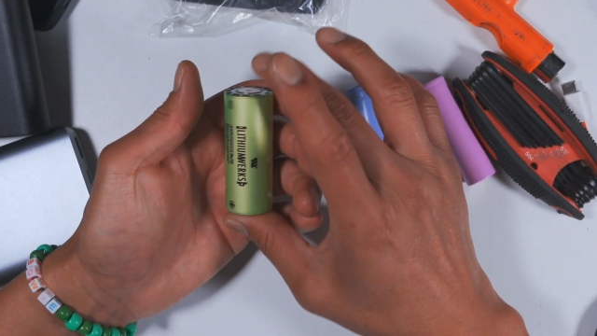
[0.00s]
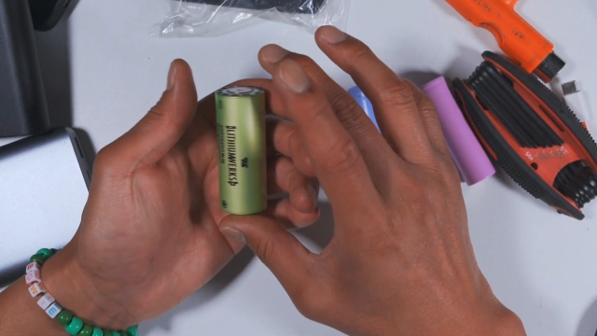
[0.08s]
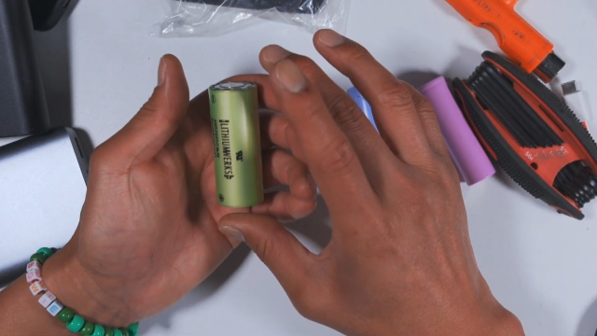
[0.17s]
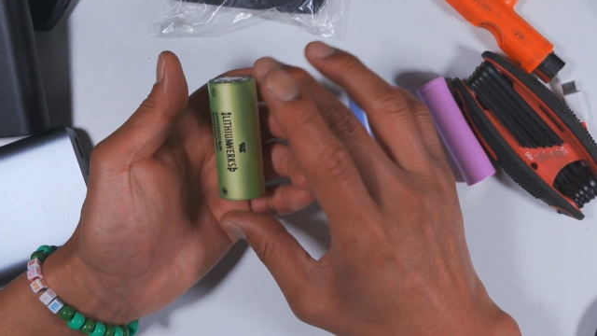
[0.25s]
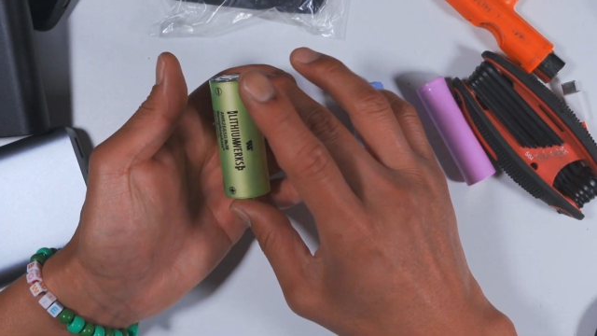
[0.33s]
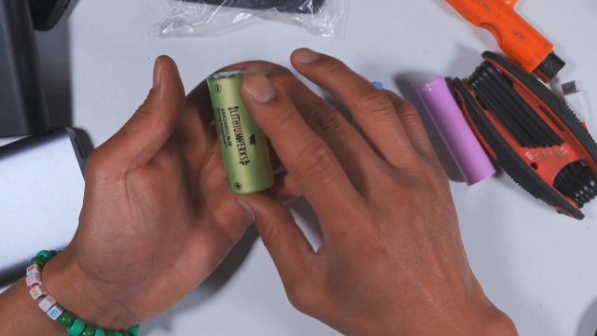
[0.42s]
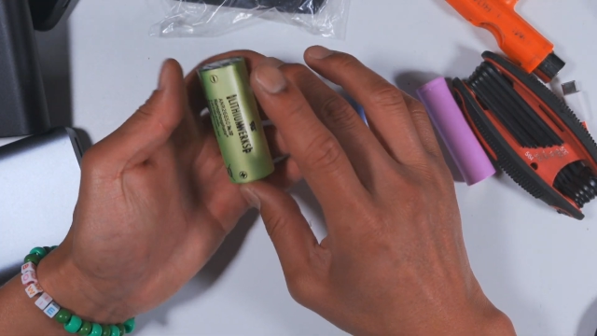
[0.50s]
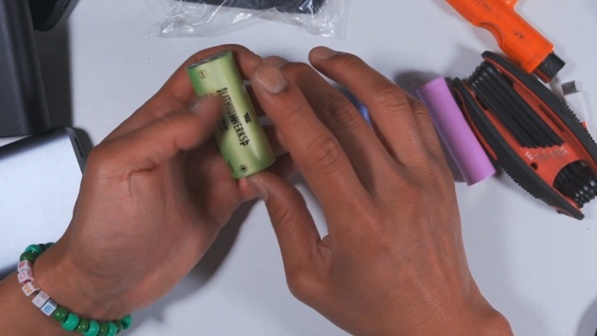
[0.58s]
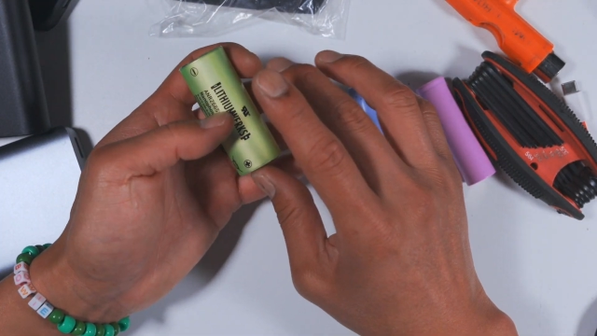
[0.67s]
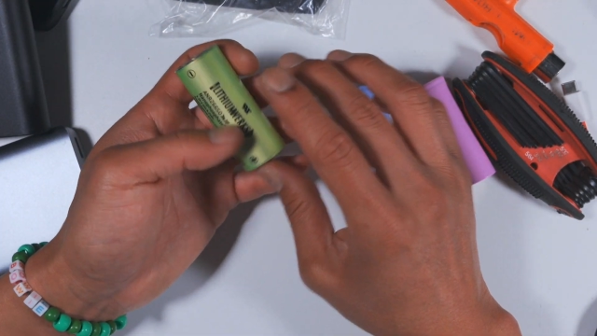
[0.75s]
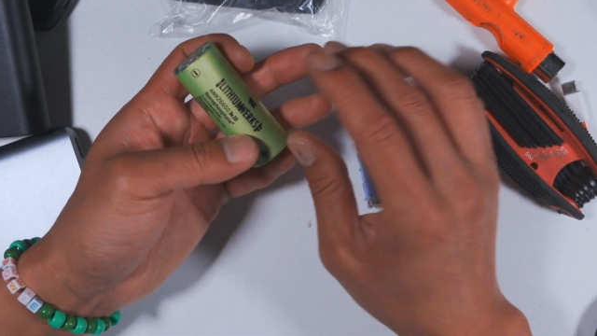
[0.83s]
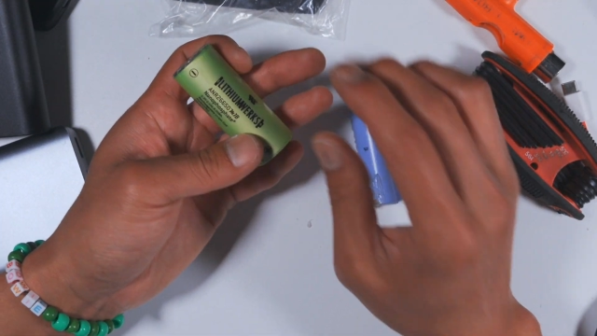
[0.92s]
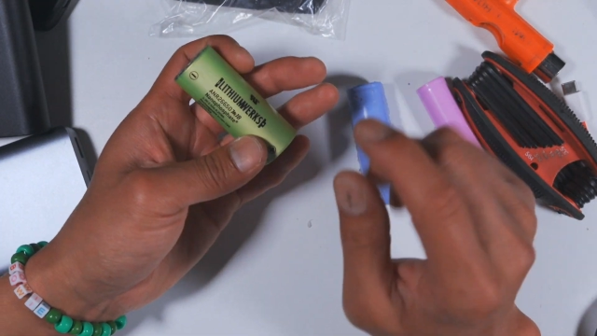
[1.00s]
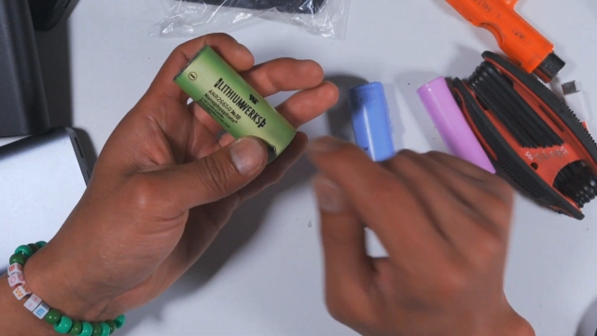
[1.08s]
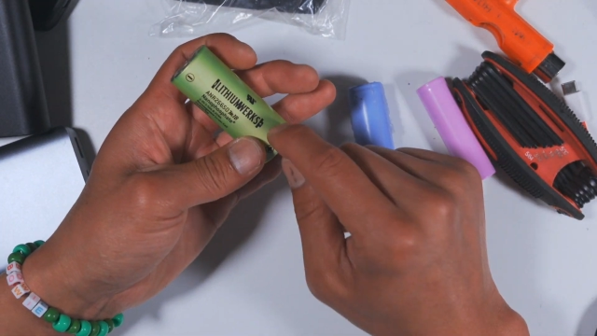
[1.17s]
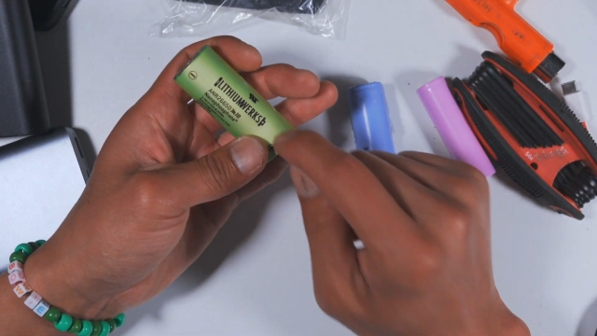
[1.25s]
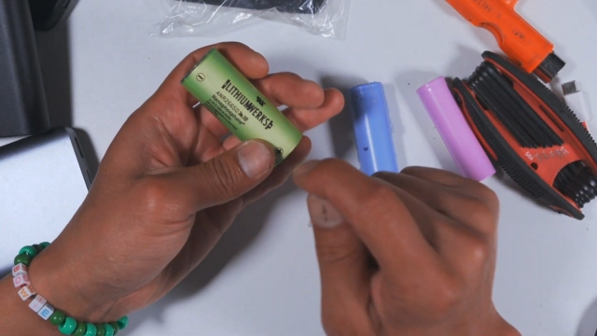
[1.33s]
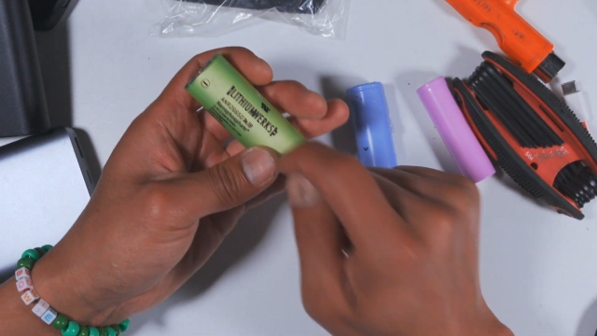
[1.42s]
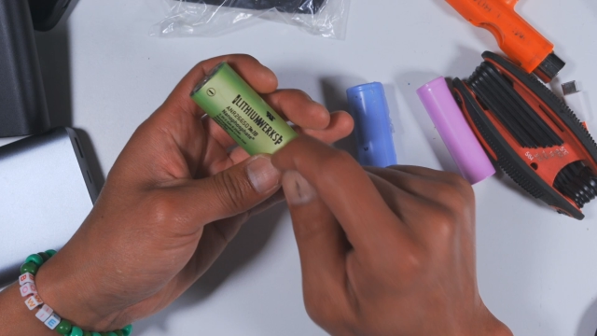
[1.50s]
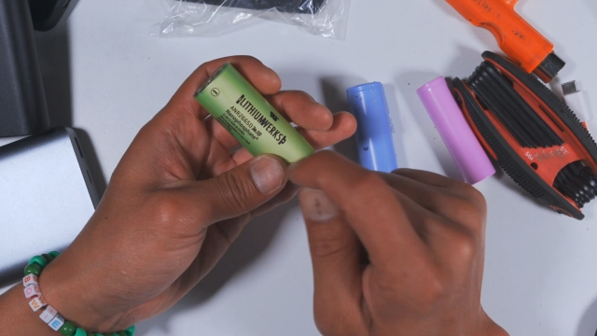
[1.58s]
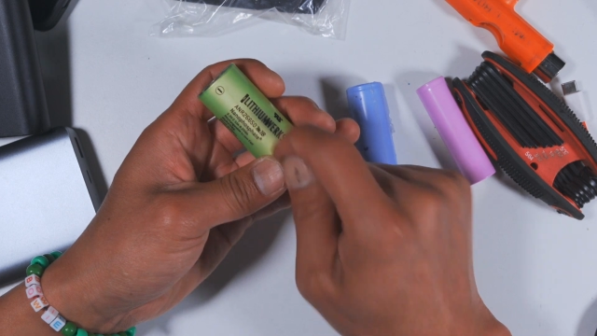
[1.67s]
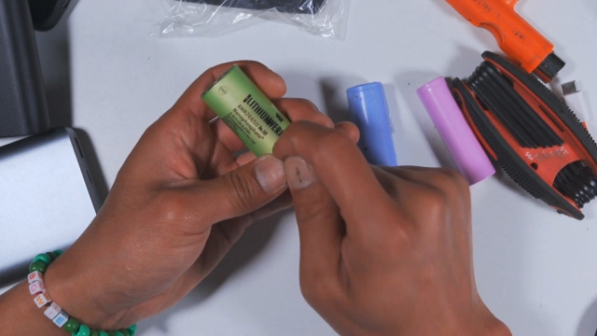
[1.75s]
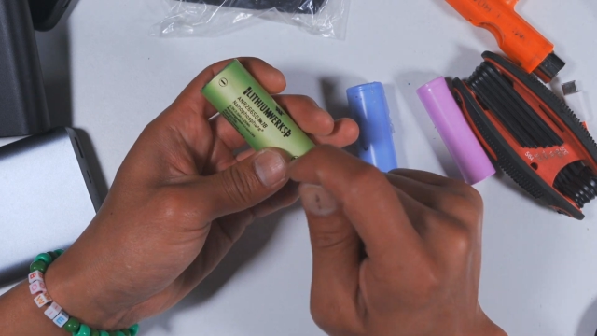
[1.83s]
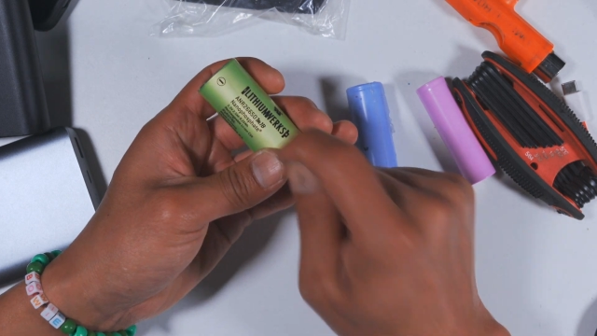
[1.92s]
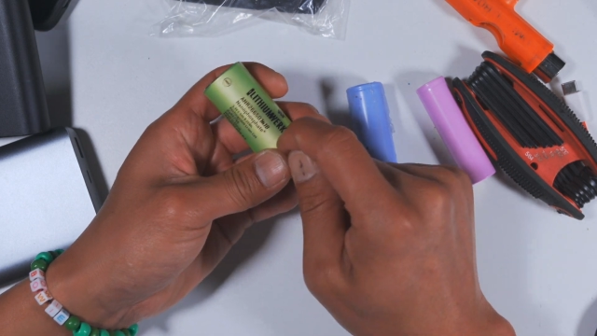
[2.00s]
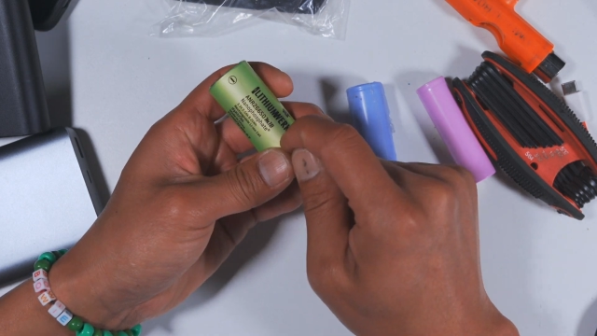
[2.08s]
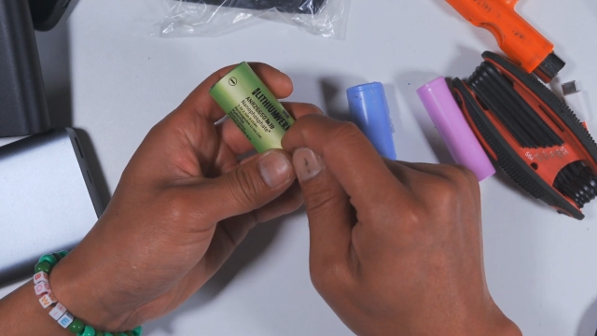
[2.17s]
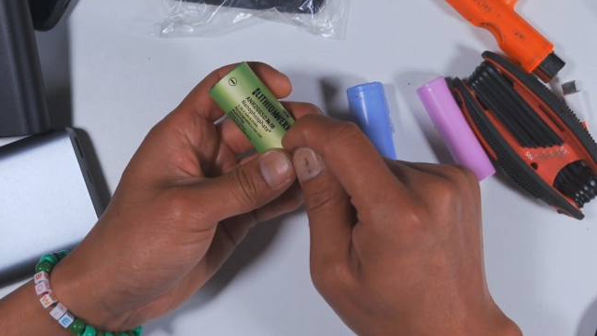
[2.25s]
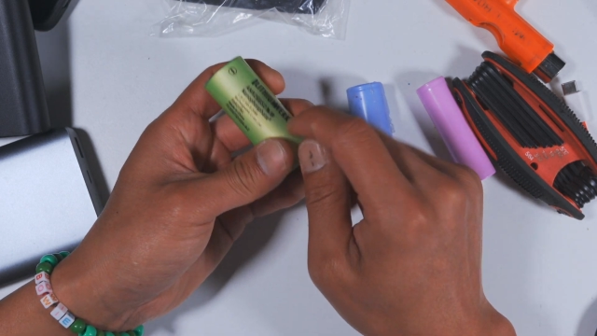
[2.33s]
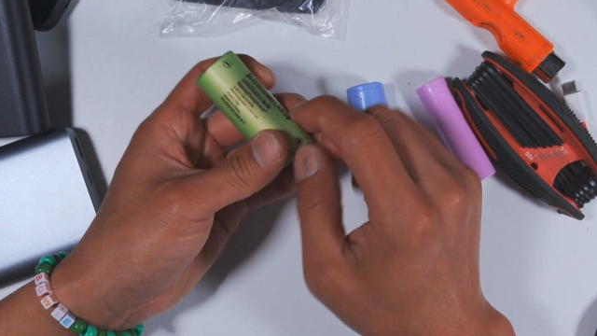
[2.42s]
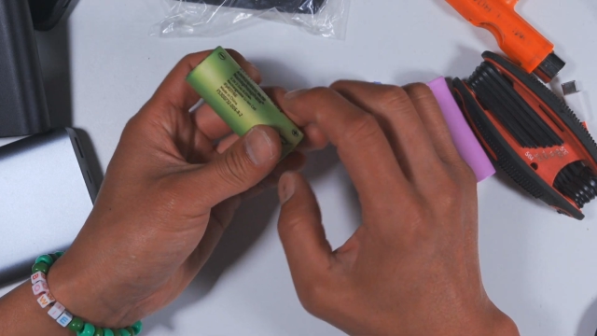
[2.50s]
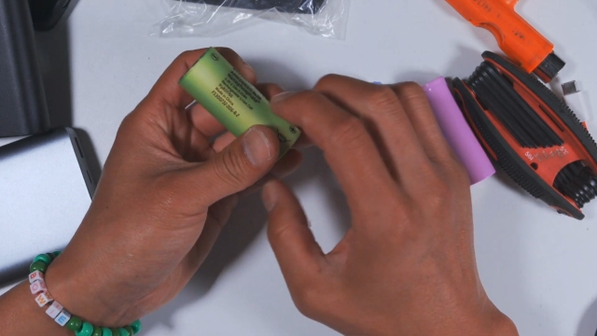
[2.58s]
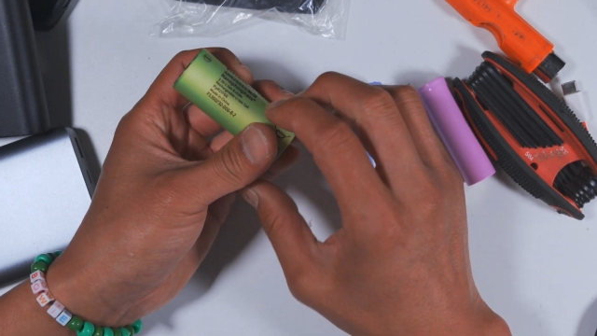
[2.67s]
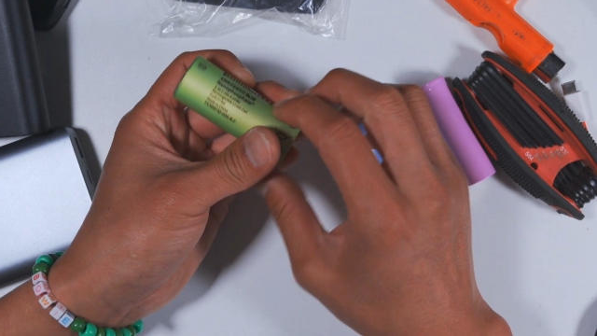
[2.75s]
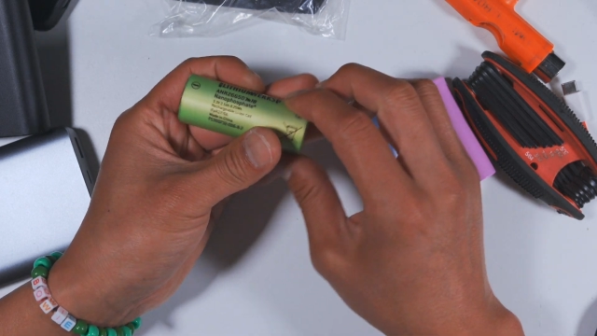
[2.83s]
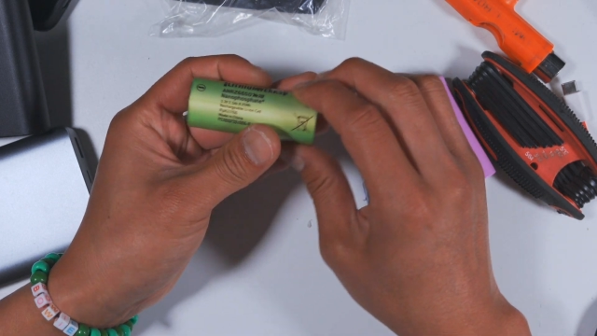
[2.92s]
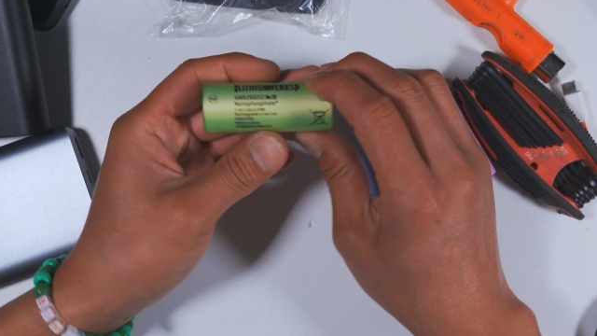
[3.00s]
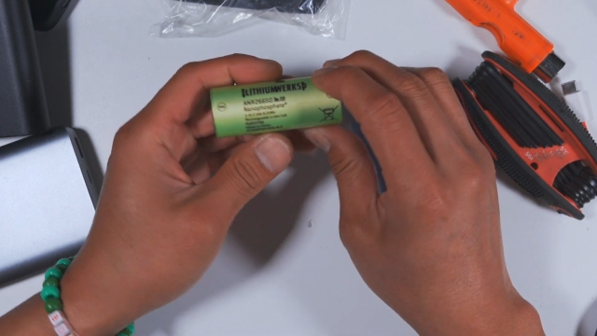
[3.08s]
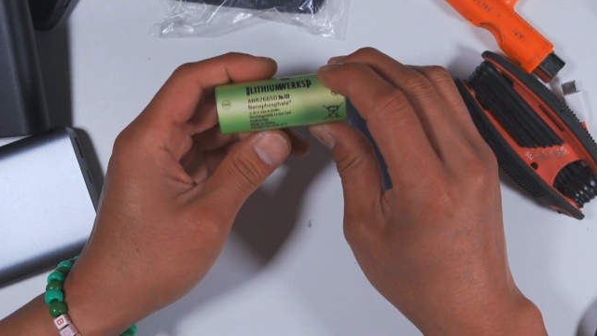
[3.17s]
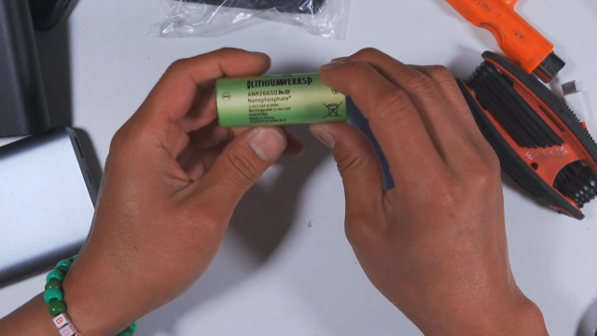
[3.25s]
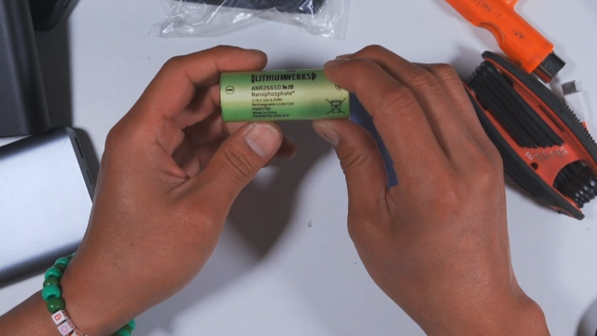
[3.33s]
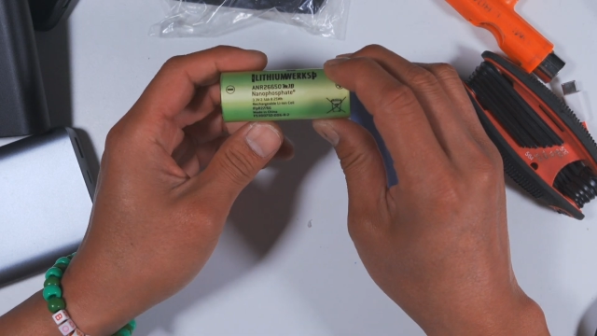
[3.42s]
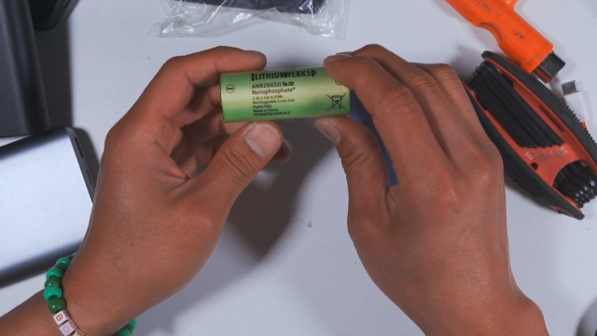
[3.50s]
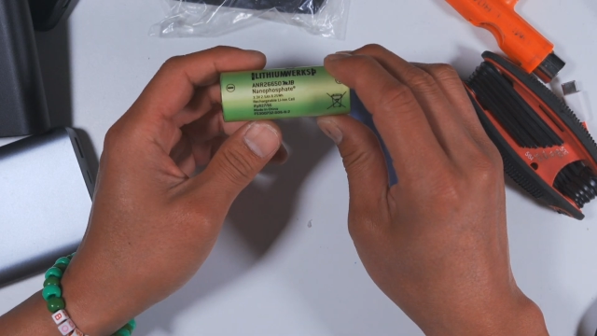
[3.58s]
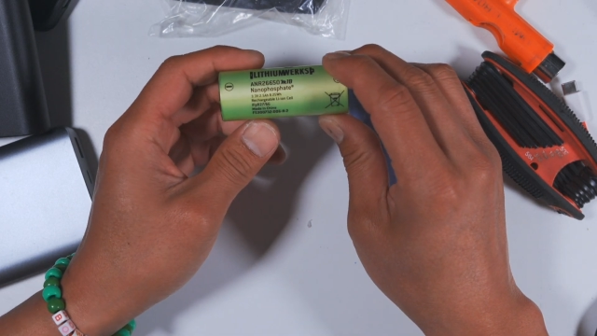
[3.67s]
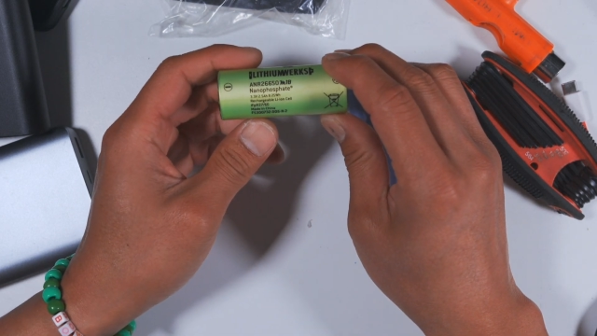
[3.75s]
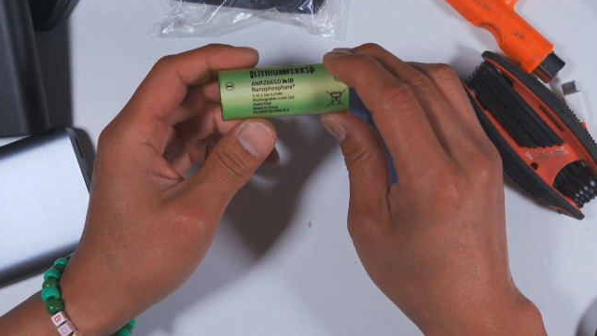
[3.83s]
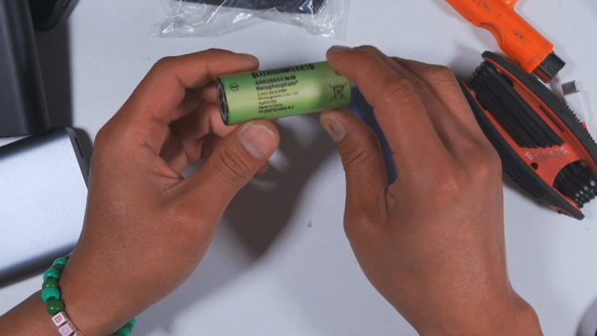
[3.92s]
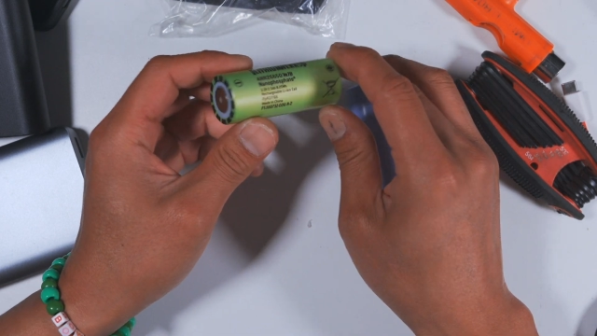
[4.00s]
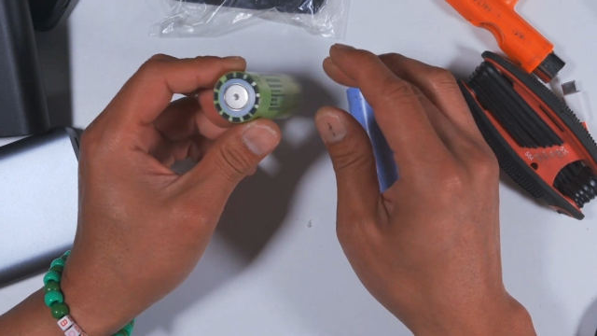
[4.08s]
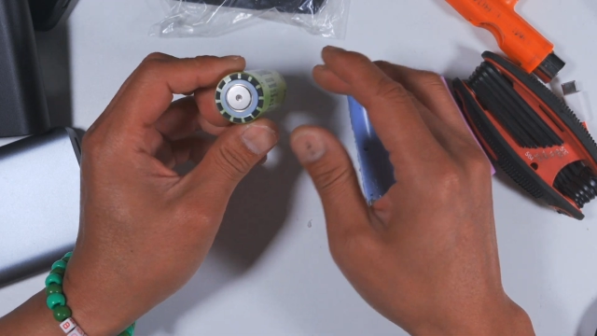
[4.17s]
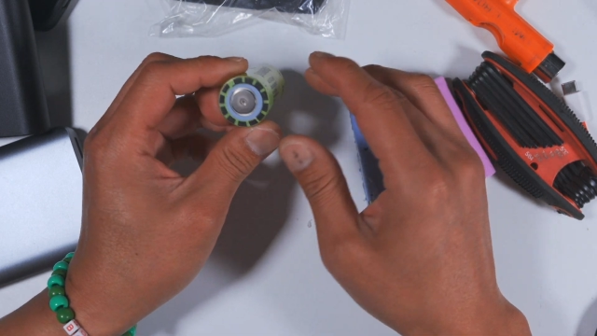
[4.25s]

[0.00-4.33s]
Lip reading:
Nobody's mouth can be seen.